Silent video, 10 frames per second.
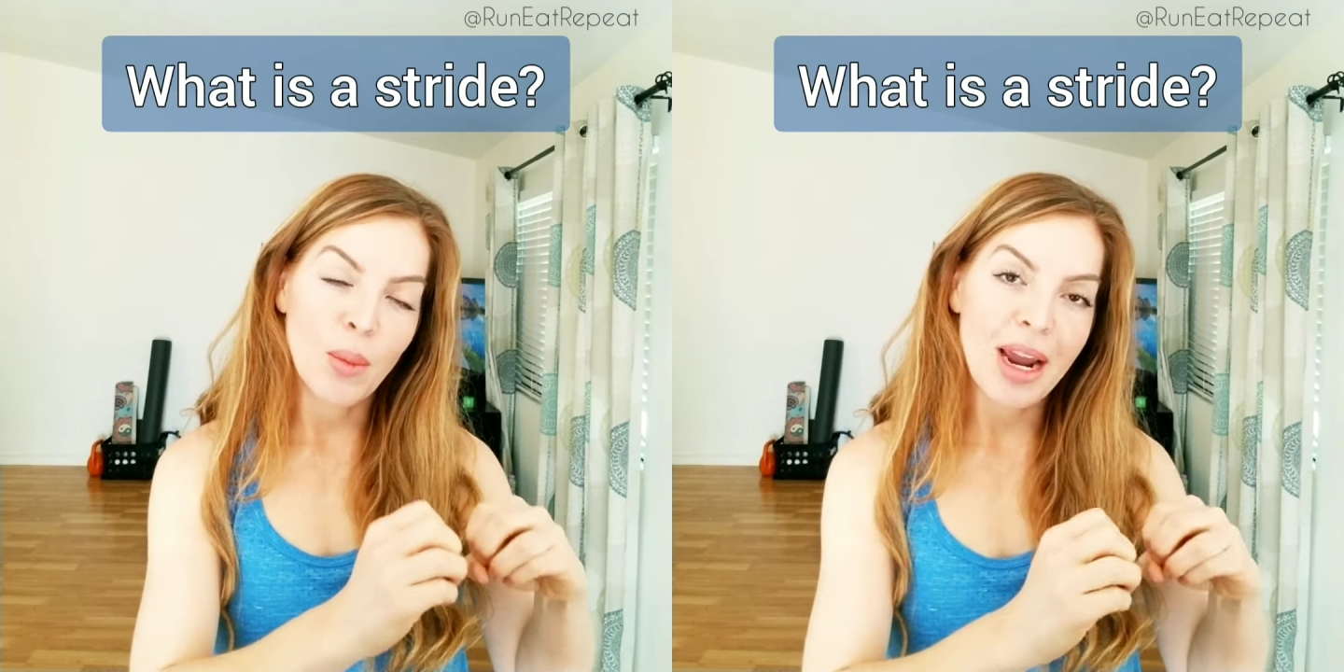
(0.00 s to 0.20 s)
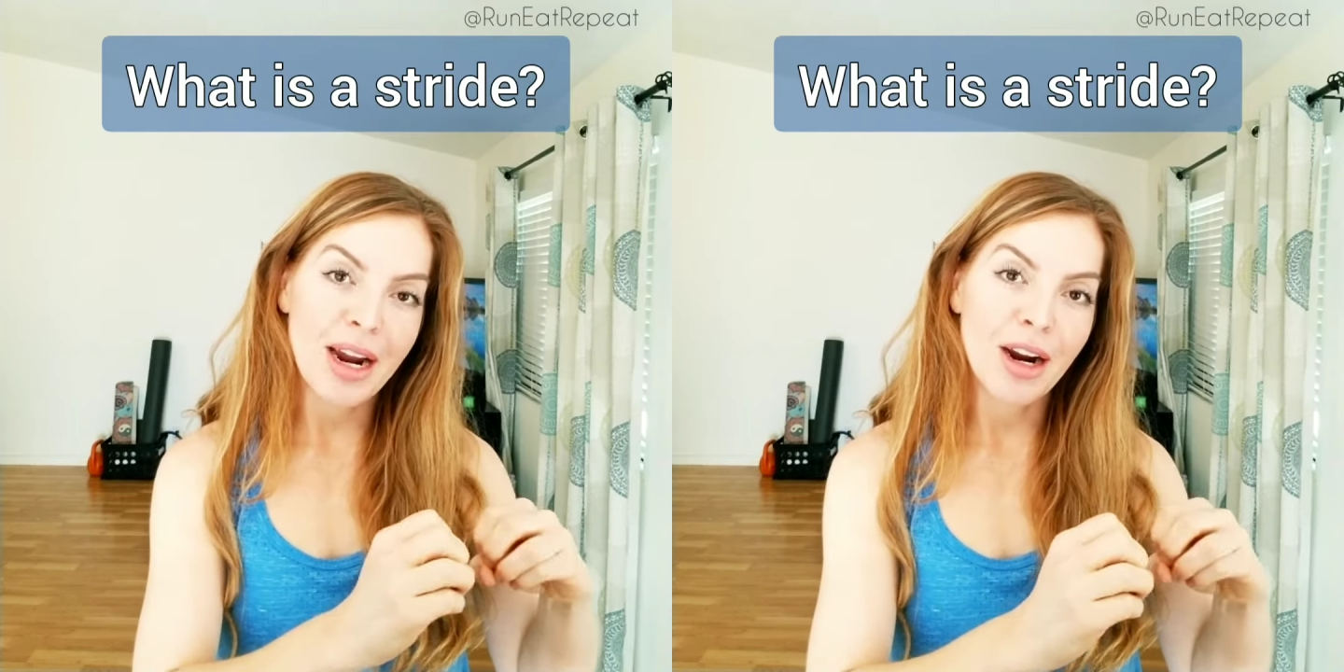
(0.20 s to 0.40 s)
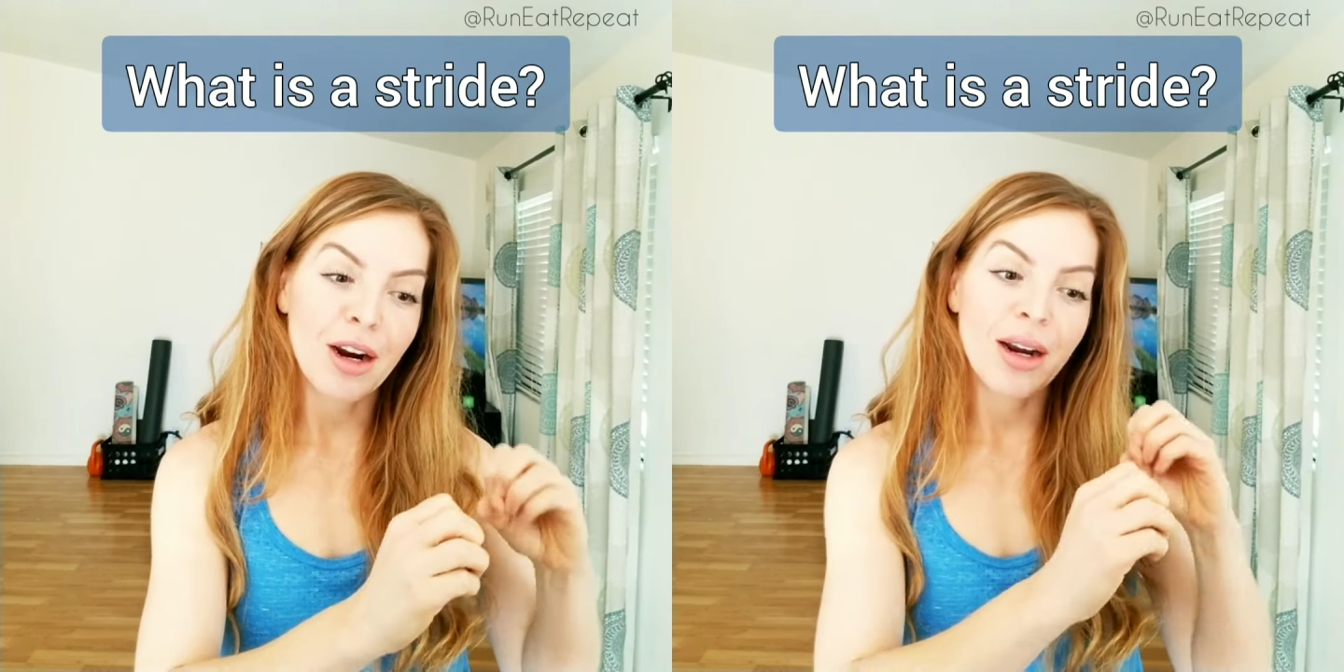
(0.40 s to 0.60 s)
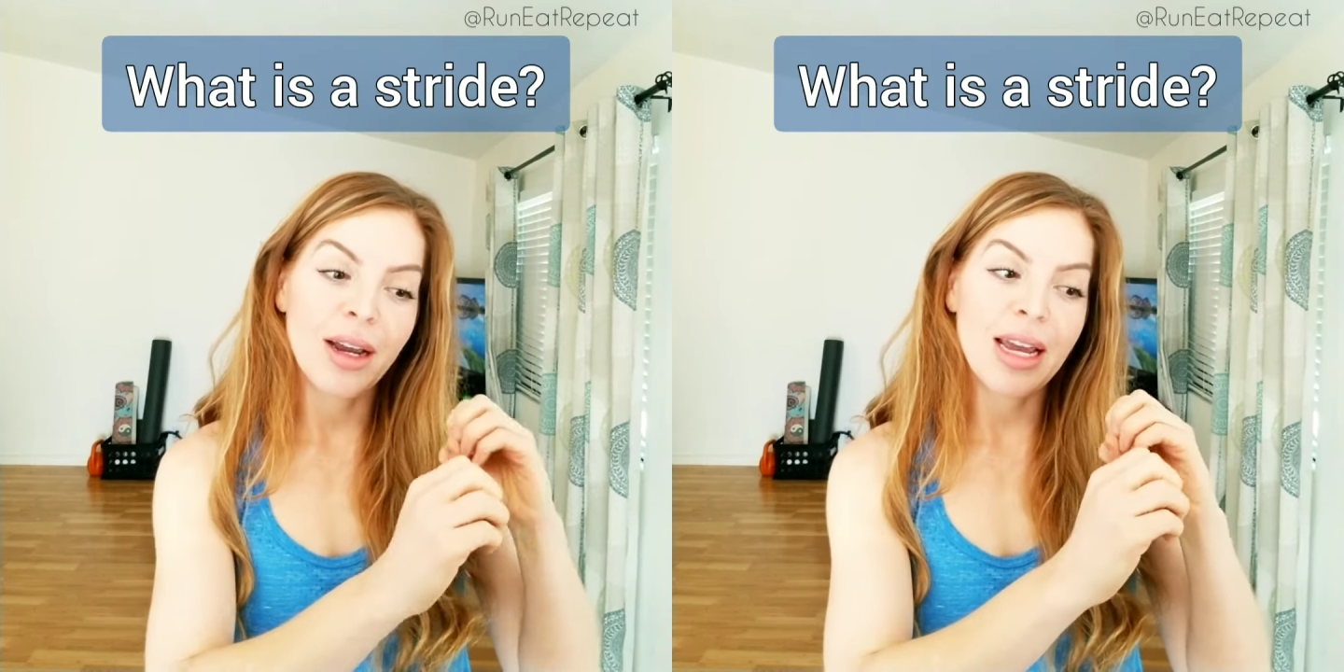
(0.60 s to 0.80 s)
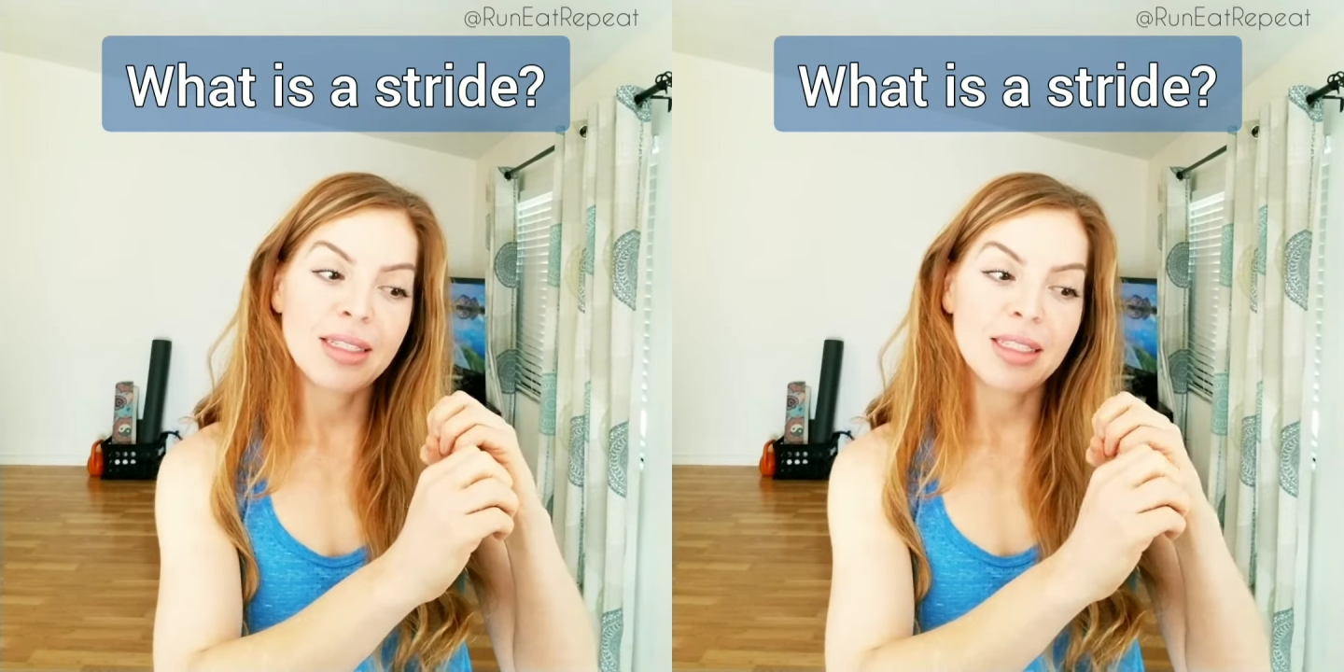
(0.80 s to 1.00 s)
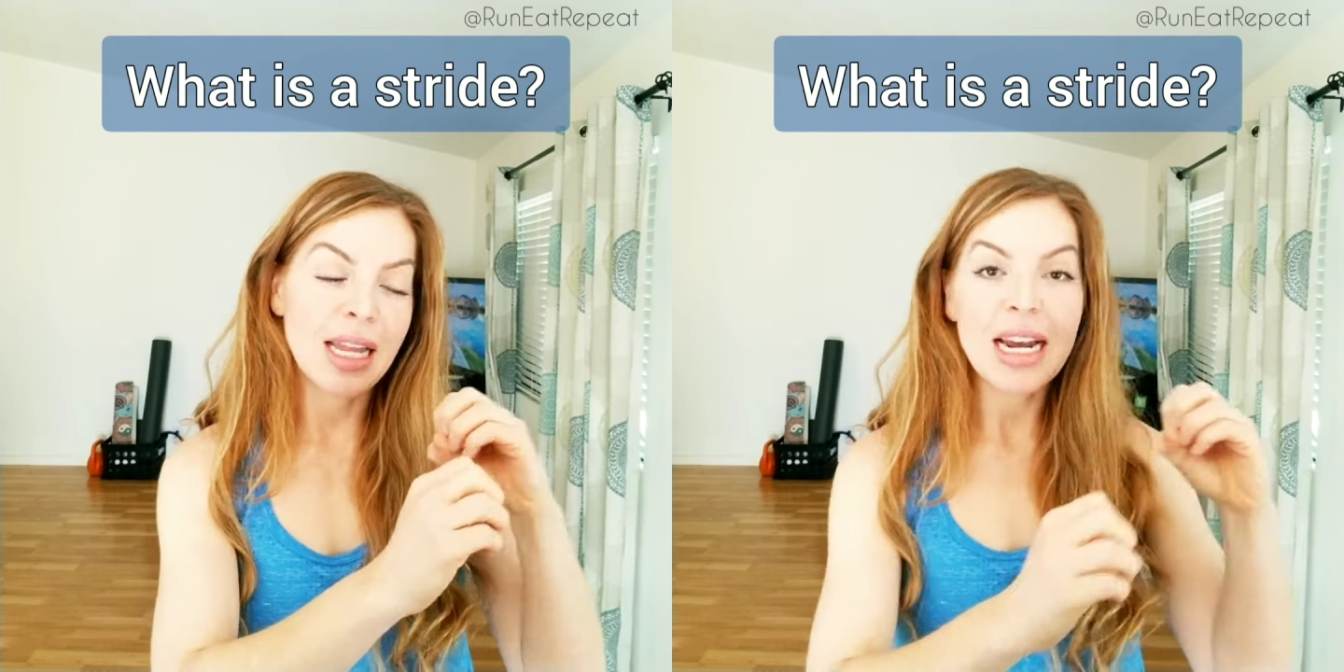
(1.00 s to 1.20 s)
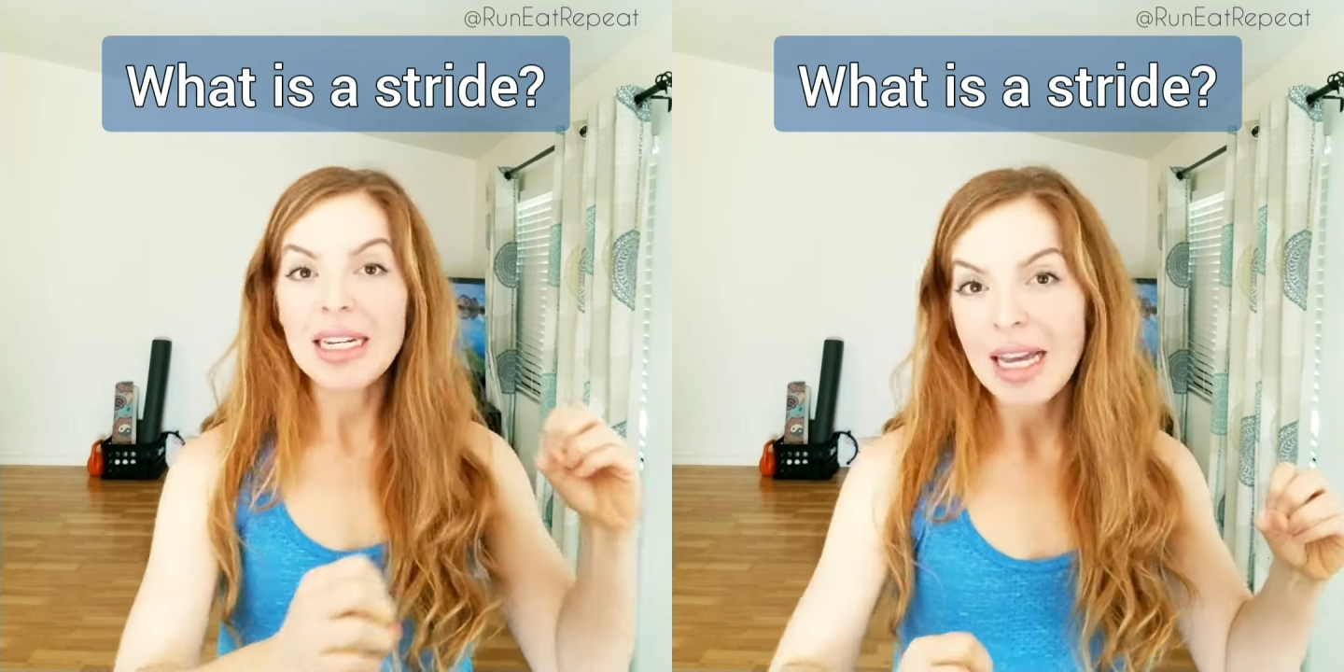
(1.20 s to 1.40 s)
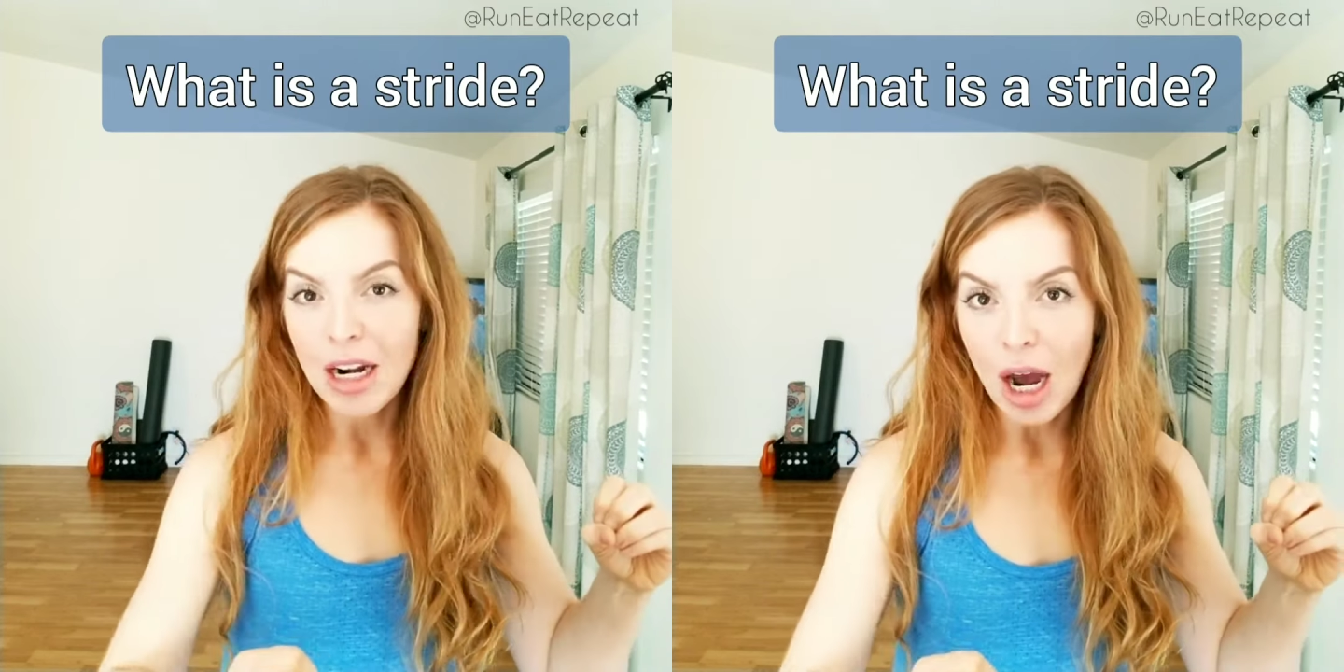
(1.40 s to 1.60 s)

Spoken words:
where it's, like I said,